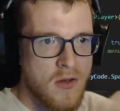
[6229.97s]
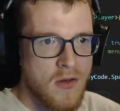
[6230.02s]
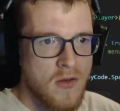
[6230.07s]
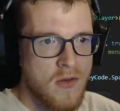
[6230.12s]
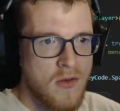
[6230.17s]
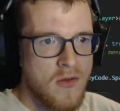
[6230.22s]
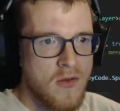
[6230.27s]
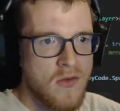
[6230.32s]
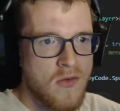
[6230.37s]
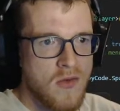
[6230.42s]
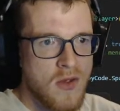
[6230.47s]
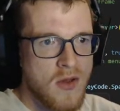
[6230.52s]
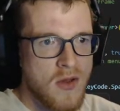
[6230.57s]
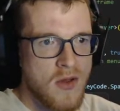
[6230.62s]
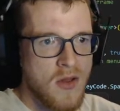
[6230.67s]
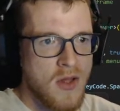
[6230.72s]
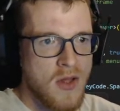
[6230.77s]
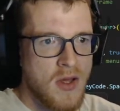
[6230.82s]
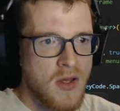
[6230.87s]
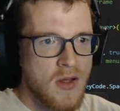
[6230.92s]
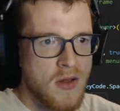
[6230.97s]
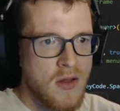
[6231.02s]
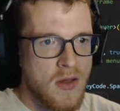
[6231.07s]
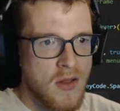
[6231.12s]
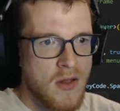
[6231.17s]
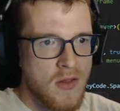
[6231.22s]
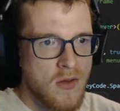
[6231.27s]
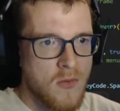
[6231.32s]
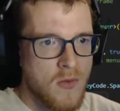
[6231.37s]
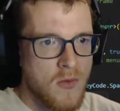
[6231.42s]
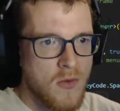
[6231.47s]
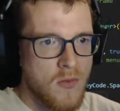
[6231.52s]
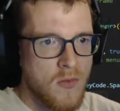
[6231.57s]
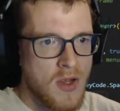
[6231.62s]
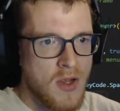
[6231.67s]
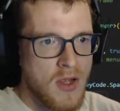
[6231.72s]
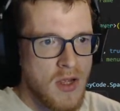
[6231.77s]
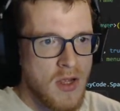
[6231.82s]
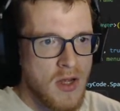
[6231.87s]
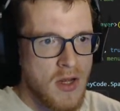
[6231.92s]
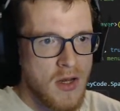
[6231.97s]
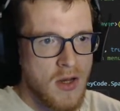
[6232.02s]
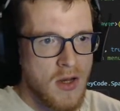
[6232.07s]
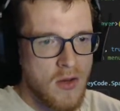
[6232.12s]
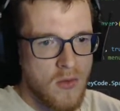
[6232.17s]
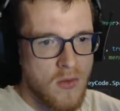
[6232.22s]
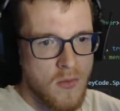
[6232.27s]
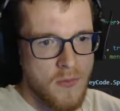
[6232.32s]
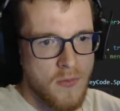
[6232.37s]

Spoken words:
Is there like another one we can? No.